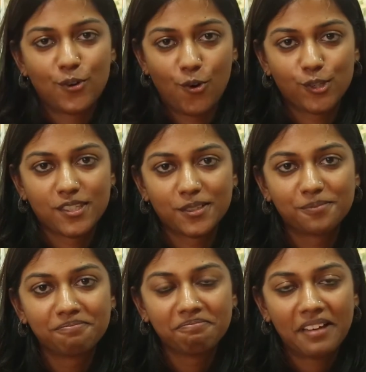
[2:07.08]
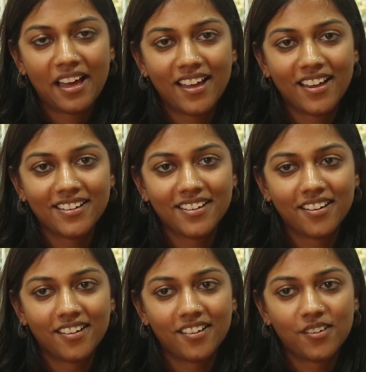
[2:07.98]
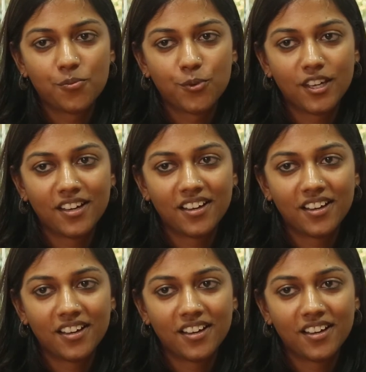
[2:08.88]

we're awesome and we're